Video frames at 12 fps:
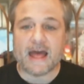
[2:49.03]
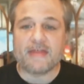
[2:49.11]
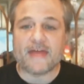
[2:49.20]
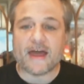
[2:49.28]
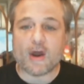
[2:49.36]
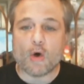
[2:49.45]

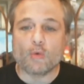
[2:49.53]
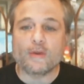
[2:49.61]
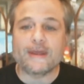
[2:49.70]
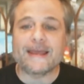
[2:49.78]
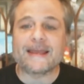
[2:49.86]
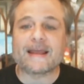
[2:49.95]
that
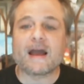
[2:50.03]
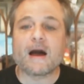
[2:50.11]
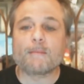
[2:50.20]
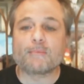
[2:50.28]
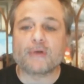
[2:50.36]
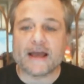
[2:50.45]
only
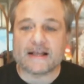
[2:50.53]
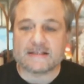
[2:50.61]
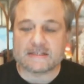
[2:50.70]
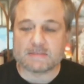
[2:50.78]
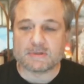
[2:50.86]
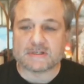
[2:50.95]

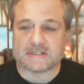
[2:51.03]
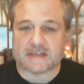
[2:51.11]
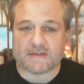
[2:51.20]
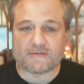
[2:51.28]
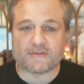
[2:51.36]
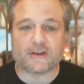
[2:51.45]
incomprehensible
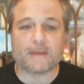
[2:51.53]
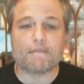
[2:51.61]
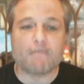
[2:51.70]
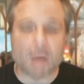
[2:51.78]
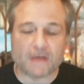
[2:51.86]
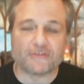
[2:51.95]

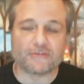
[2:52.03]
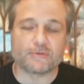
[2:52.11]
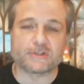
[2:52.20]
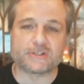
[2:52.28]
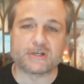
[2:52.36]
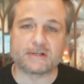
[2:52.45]
suffering must
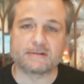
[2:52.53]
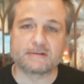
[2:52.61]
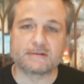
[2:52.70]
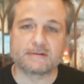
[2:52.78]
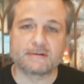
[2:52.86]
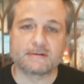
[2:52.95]
result.
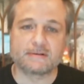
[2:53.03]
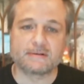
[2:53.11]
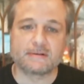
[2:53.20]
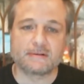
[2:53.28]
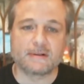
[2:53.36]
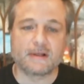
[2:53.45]

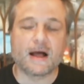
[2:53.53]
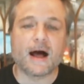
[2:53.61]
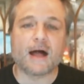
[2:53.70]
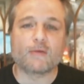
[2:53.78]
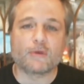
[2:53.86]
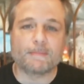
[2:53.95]

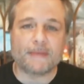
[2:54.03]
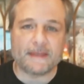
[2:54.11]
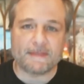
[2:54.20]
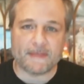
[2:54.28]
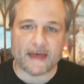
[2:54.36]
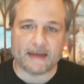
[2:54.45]
I'll
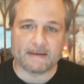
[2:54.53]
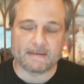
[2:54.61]
repeat that.